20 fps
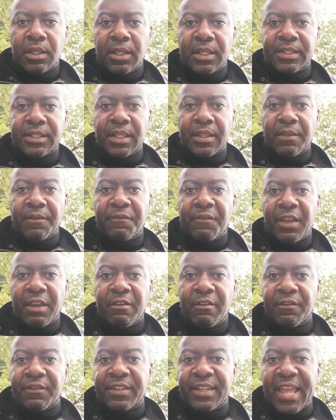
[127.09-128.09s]
Is it the
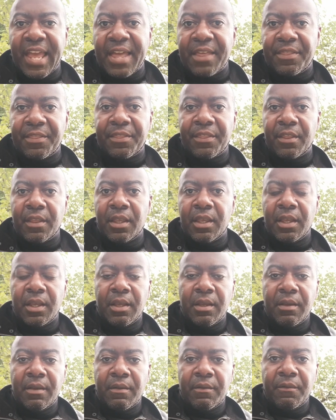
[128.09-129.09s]
fear of death?
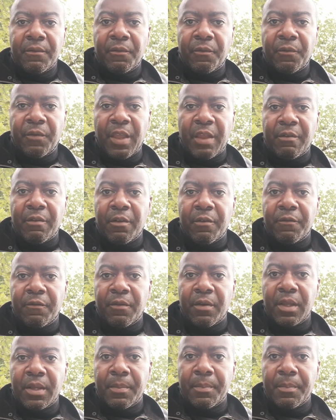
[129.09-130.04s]
Fear of